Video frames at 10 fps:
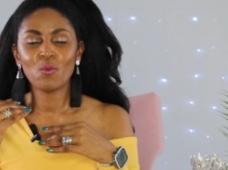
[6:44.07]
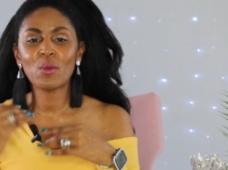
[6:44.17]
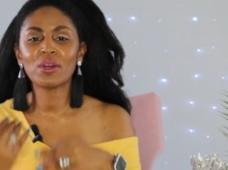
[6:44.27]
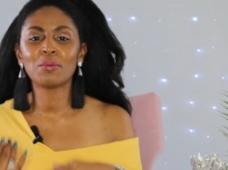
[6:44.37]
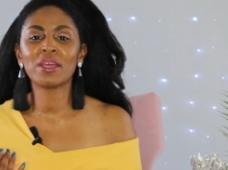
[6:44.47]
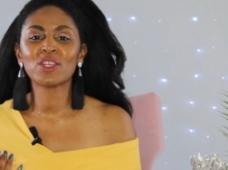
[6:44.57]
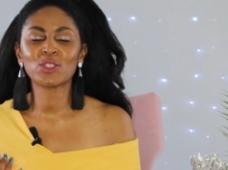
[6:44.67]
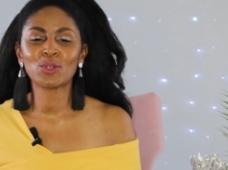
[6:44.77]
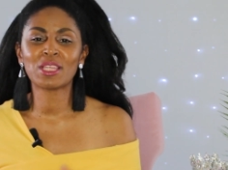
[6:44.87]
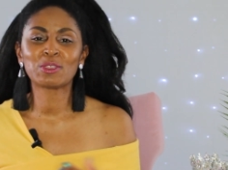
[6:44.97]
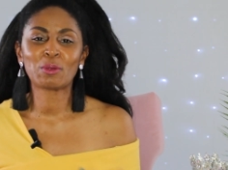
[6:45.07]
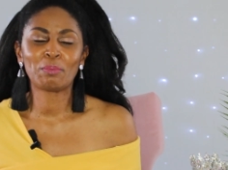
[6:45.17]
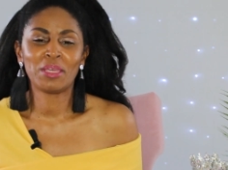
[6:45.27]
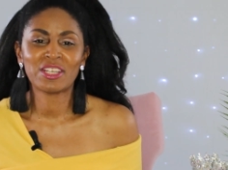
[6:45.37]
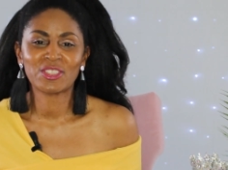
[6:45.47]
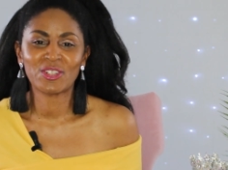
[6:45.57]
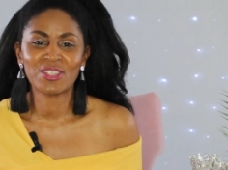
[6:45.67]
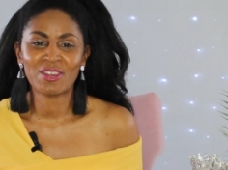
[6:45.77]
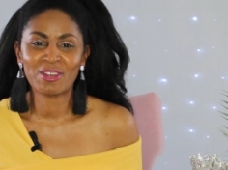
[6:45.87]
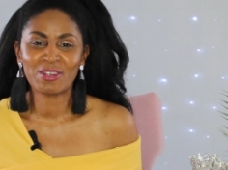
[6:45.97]
We want to make sure that your
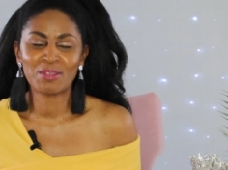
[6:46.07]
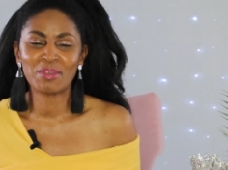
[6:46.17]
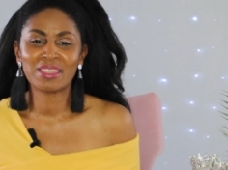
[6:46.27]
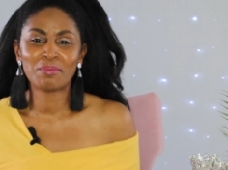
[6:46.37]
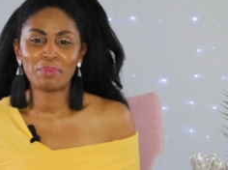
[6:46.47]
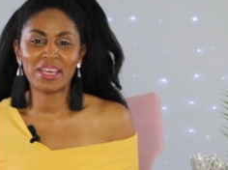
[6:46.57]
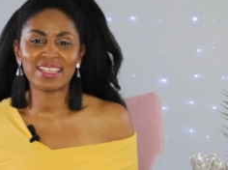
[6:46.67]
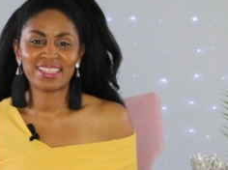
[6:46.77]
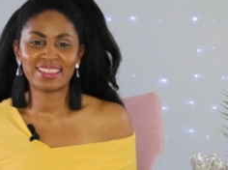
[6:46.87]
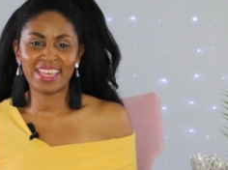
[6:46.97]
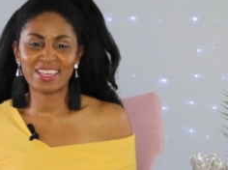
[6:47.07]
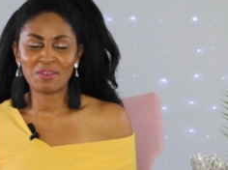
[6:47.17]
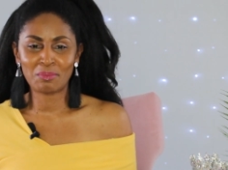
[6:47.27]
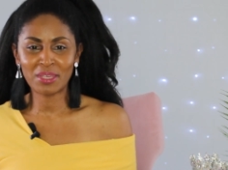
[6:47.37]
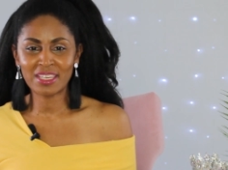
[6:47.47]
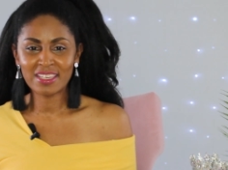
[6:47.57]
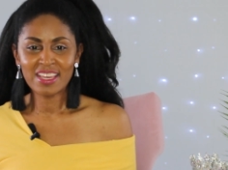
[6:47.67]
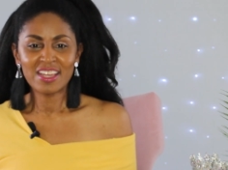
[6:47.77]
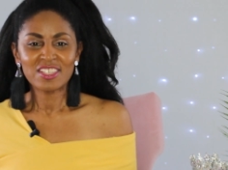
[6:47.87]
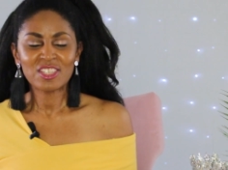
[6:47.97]
pictures are going to be the best that they can be.
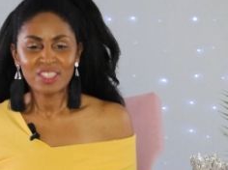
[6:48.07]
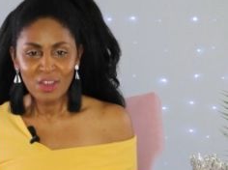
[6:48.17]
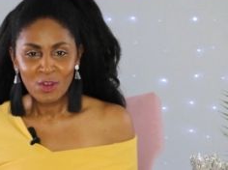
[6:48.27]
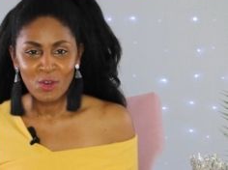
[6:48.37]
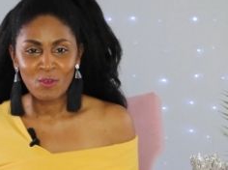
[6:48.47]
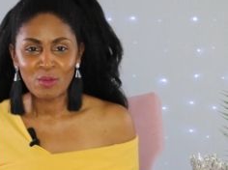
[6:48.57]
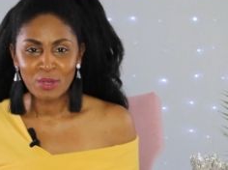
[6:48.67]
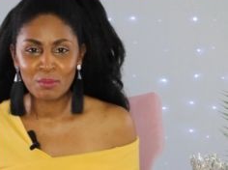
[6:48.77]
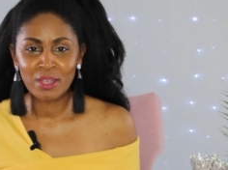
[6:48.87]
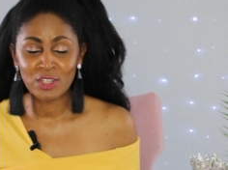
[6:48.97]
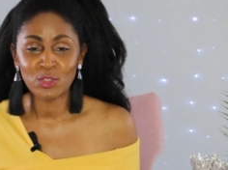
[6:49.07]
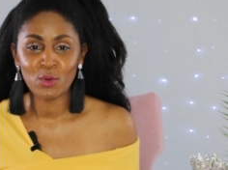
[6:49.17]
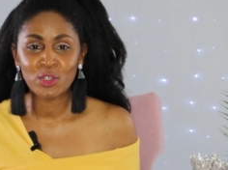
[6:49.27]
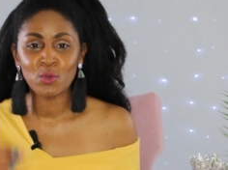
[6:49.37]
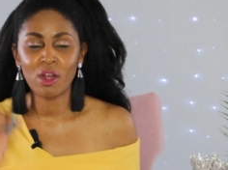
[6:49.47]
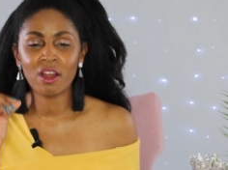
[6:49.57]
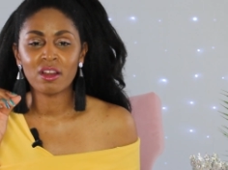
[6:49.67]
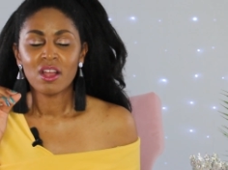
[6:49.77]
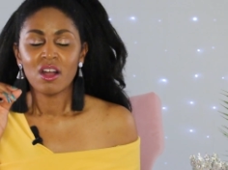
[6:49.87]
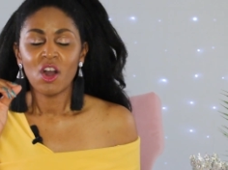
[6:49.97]
So we want to make sure you
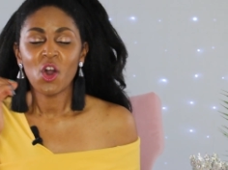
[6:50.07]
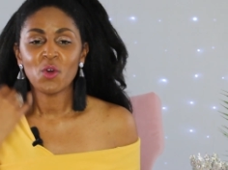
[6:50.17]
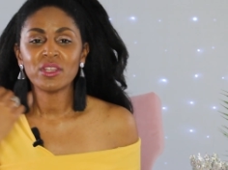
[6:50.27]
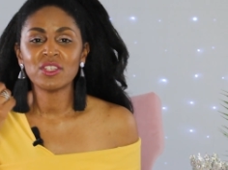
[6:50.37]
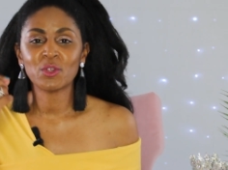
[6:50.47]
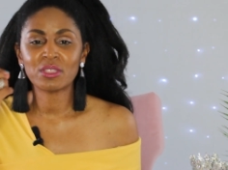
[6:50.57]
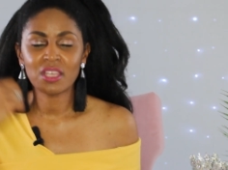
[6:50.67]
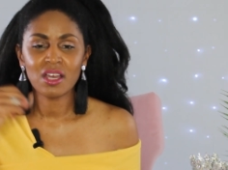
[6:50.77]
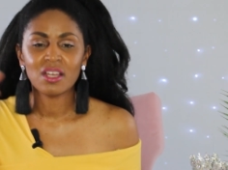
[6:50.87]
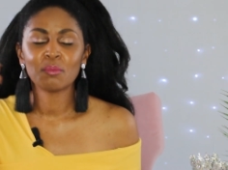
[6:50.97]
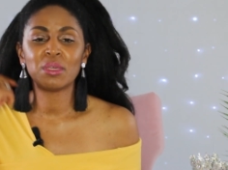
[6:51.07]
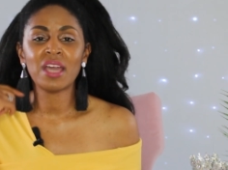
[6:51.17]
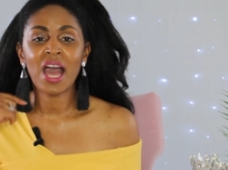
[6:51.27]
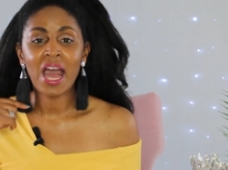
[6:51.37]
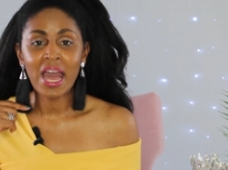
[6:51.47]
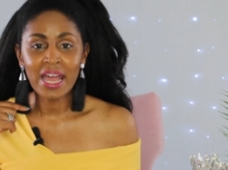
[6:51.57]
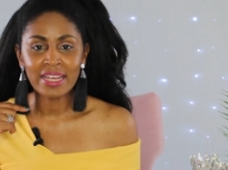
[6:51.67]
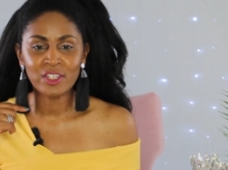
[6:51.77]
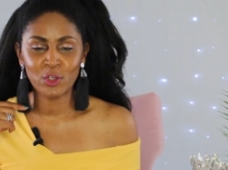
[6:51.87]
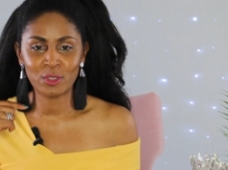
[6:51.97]
are holding your tongue
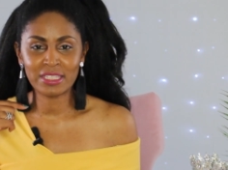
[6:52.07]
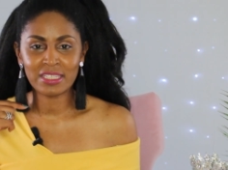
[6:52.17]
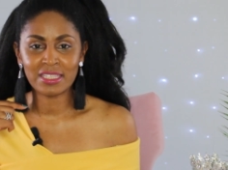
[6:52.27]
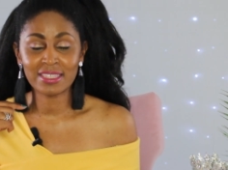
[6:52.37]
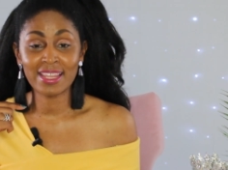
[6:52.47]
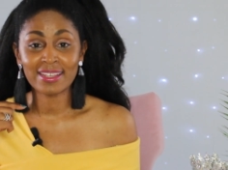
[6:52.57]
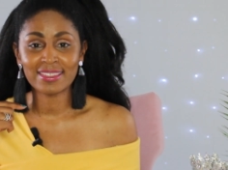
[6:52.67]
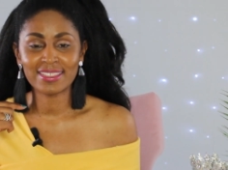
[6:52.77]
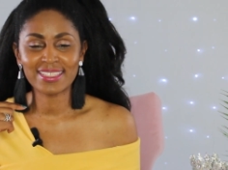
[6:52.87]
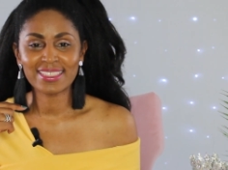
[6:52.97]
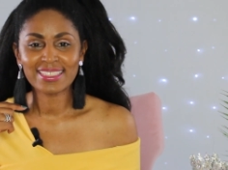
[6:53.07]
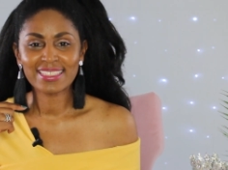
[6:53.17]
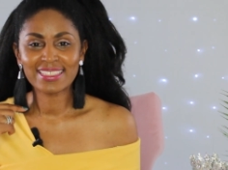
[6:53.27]
behind your teeth like this.